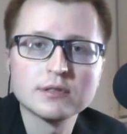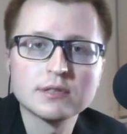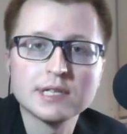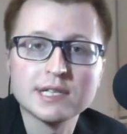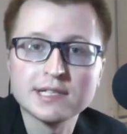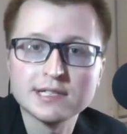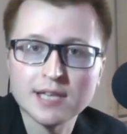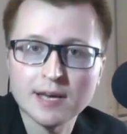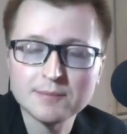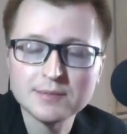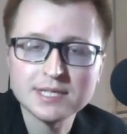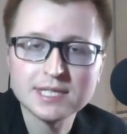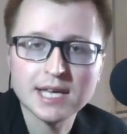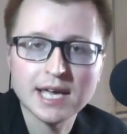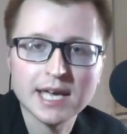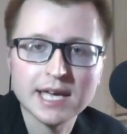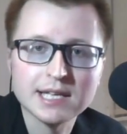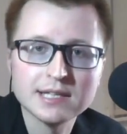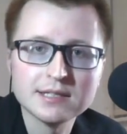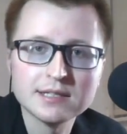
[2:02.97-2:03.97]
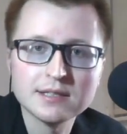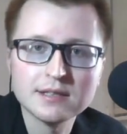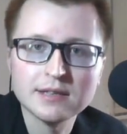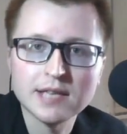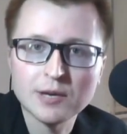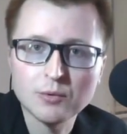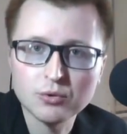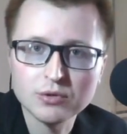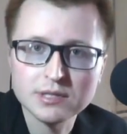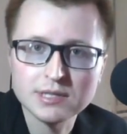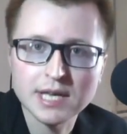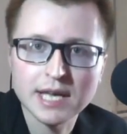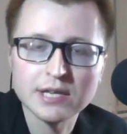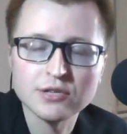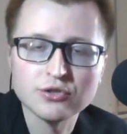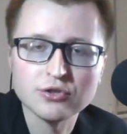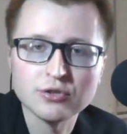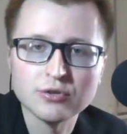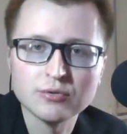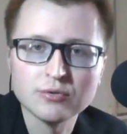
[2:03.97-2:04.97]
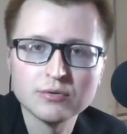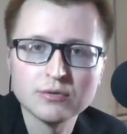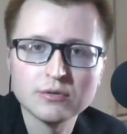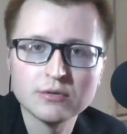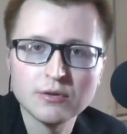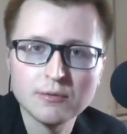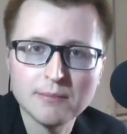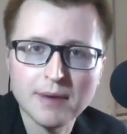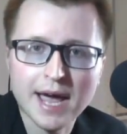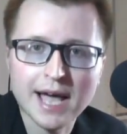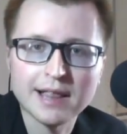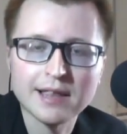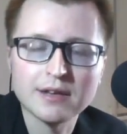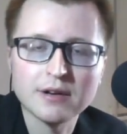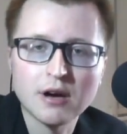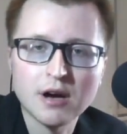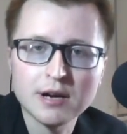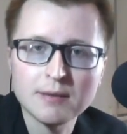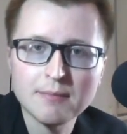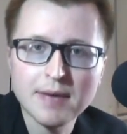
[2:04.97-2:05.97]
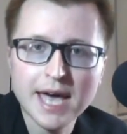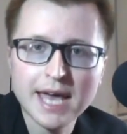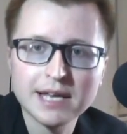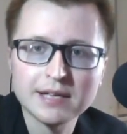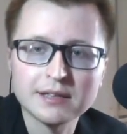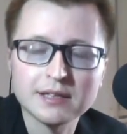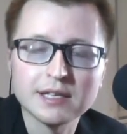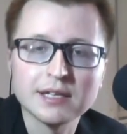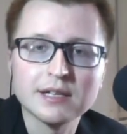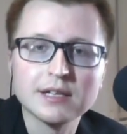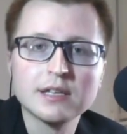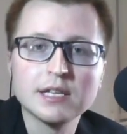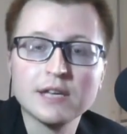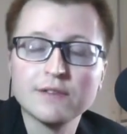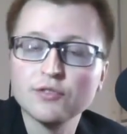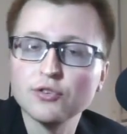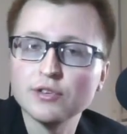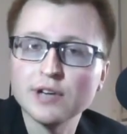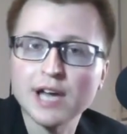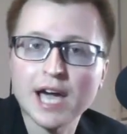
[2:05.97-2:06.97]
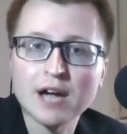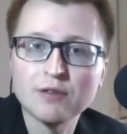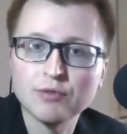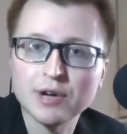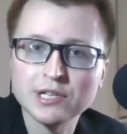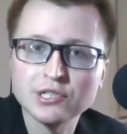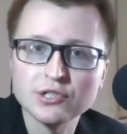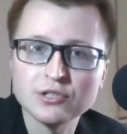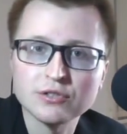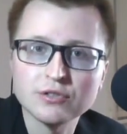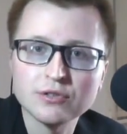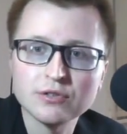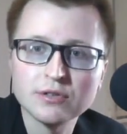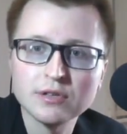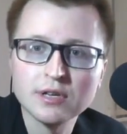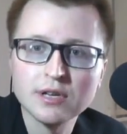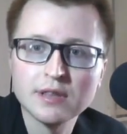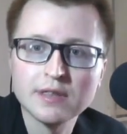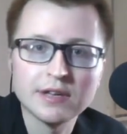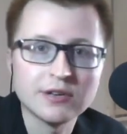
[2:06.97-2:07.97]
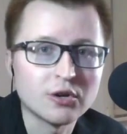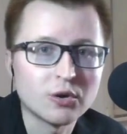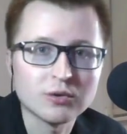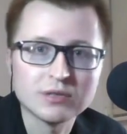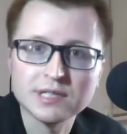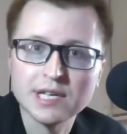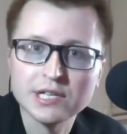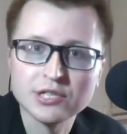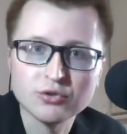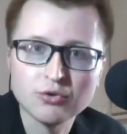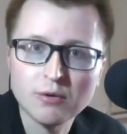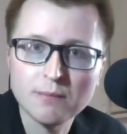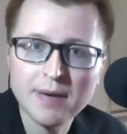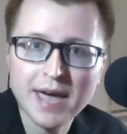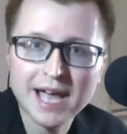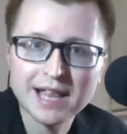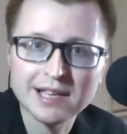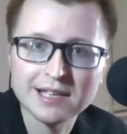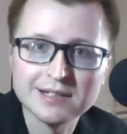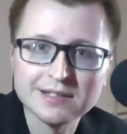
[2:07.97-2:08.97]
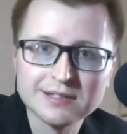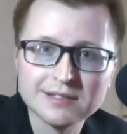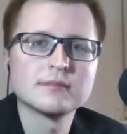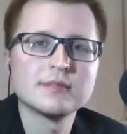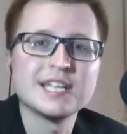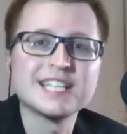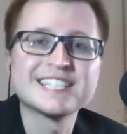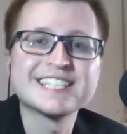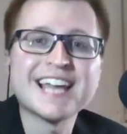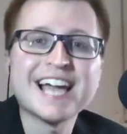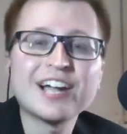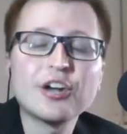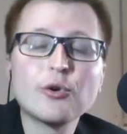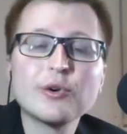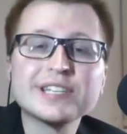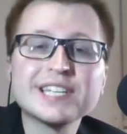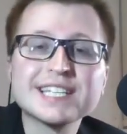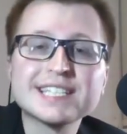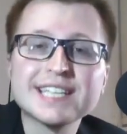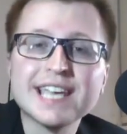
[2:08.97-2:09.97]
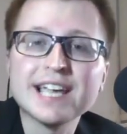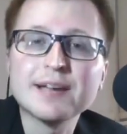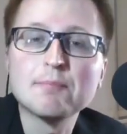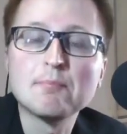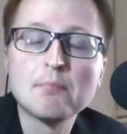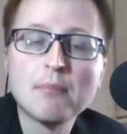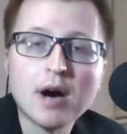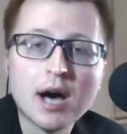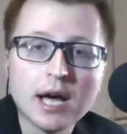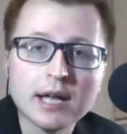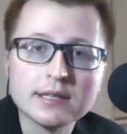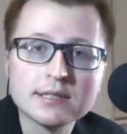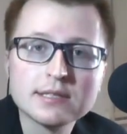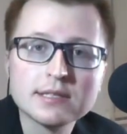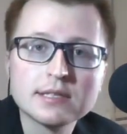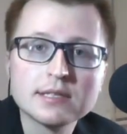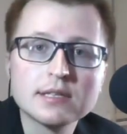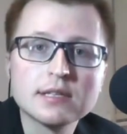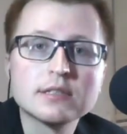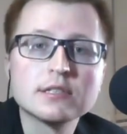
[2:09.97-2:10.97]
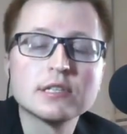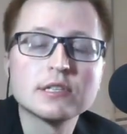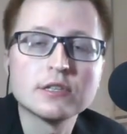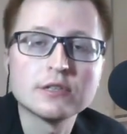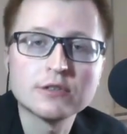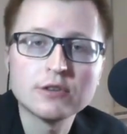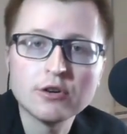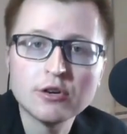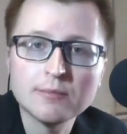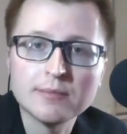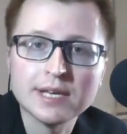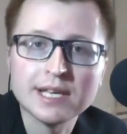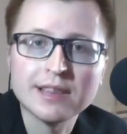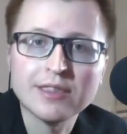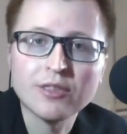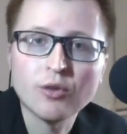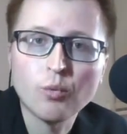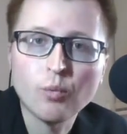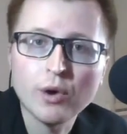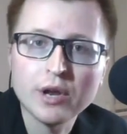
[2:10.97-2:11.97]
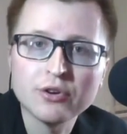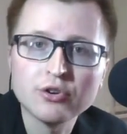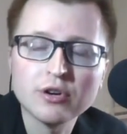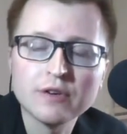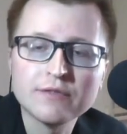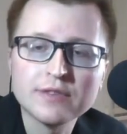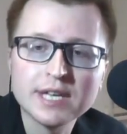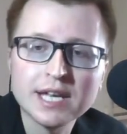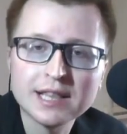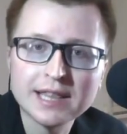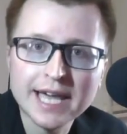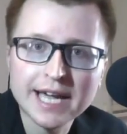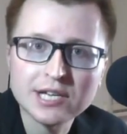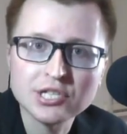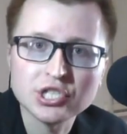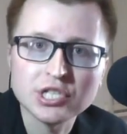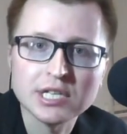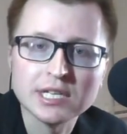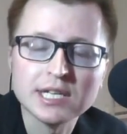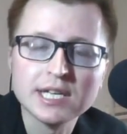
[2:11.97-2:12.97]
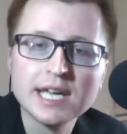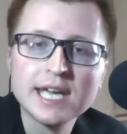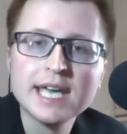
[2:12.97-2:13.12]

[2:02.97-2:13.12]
in some states, they will send you your ballot automatically. If you're not registered, they don't send you a ballot. It's not going to take months to determine the winner of the election.